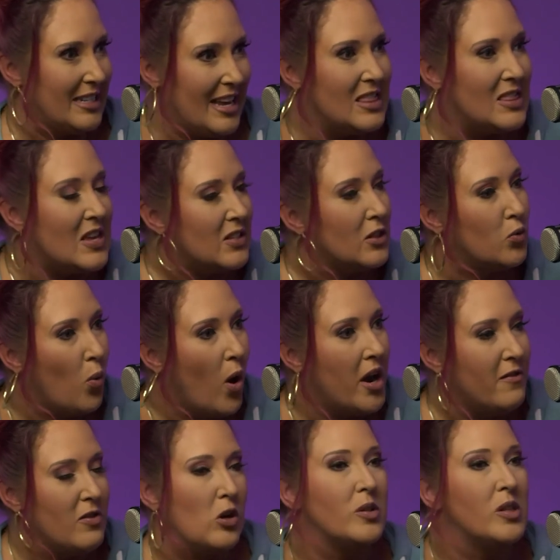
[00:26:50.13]
And This is one
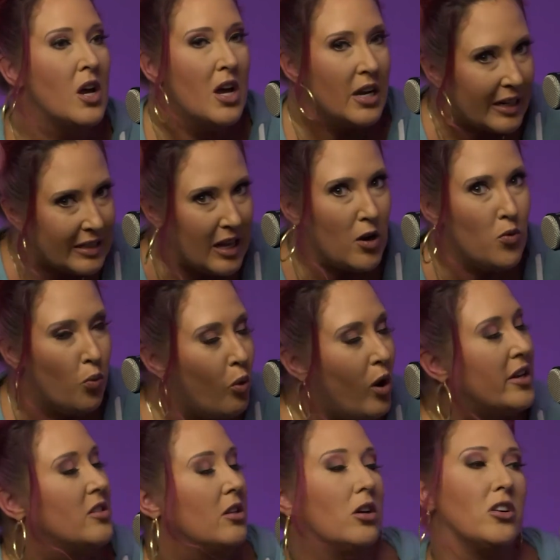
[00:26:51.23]
of those, because I
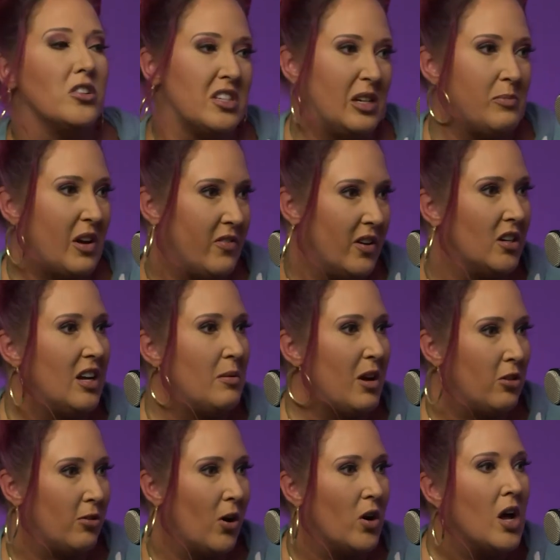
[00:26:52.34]
was the girl sticking my finger down my
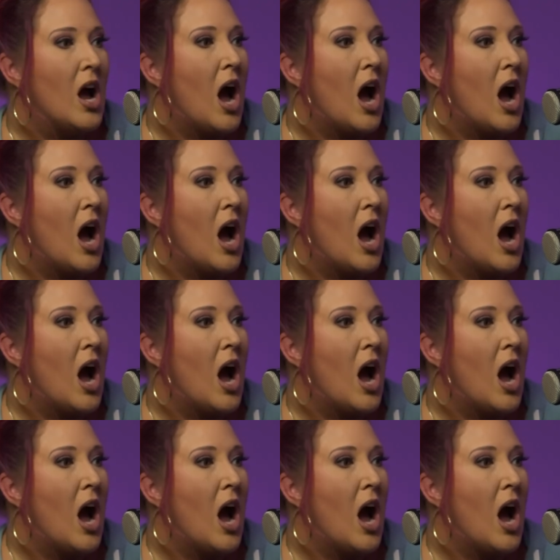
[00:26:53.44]
throat.